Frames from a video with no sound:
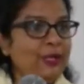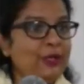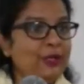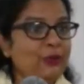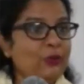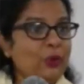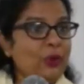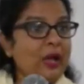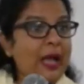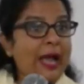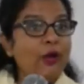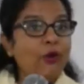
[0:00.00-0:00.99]
you.
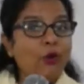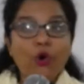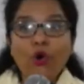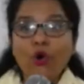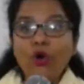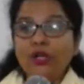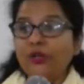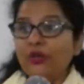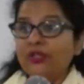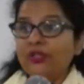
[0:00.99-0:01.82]
And all your